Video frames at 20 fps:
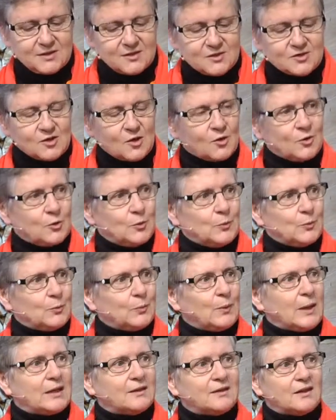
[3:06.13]
So,
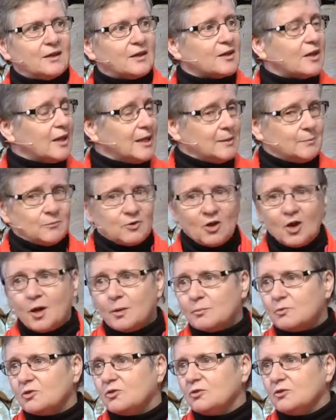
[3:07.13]
when it came
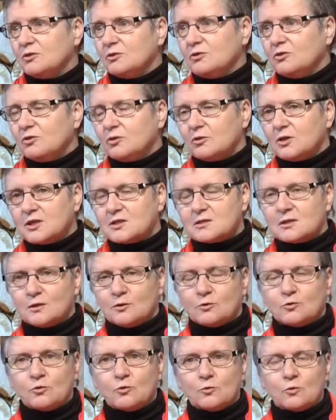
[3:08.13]
time to do this
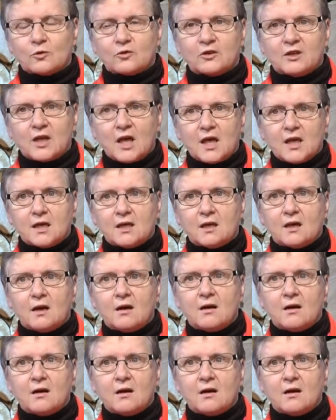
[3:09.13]
little talk today,